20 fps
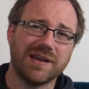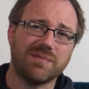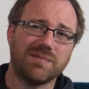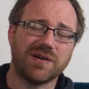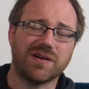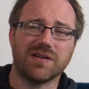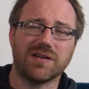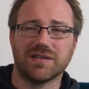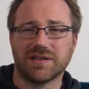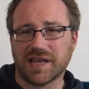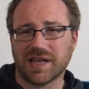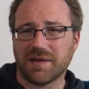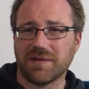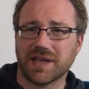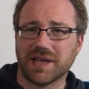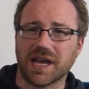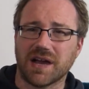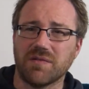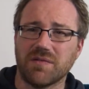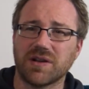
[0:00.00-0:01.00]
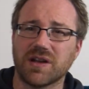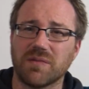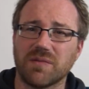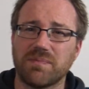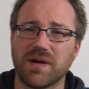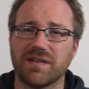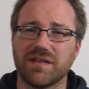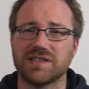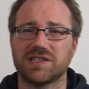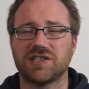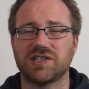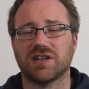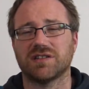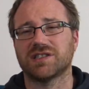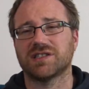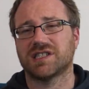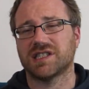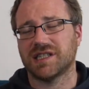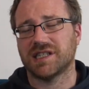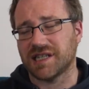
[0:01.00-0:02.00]
But there we go. We got Boris
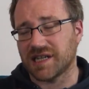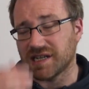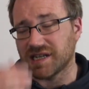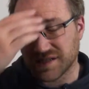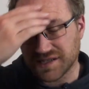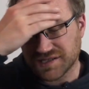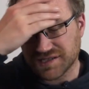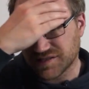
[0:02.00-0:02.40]
Johnson, and I